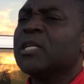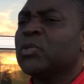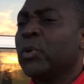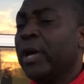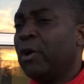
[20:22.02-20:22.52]

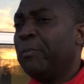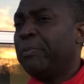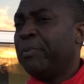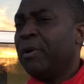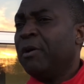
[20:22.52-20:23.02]
to help
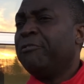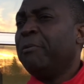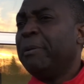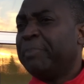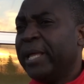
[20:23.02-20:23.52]

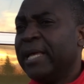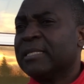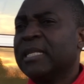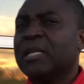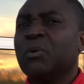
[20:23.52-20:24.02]
former
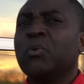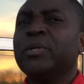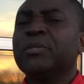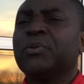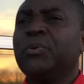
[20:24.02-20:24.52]
players that are
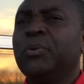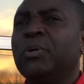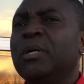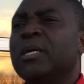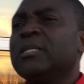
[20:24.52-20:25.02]
going through
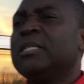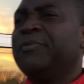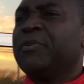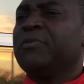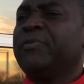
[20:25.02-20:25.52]

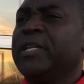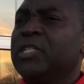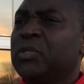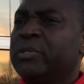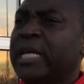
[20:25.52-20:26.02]
difficult
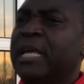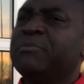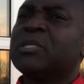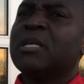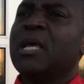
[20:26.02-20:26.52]
financial
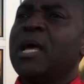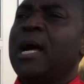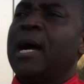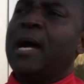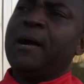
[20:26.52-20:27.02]
times,
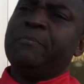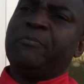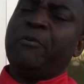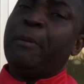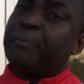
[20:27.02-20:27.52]

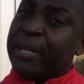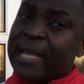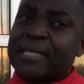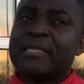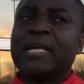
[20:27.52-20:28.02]
former
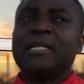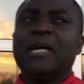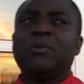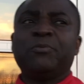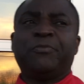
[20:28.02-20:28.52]
players that
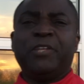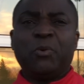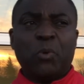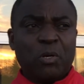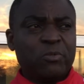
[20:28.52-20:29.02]
are not
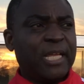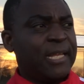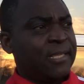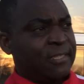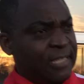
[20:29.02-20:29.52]
feeling well, that
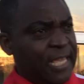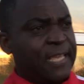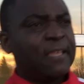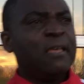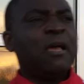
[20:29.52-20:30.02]
are sick.
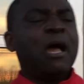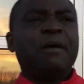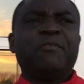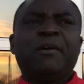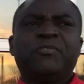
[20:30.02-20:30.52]

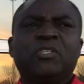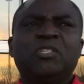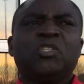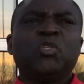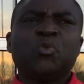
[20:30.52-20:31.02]
I've
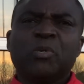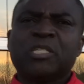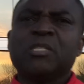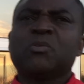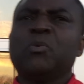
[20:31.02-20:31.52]
seen
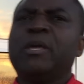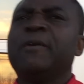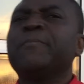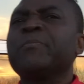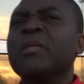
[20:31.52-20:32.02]
situations
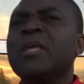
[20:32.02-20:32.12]
where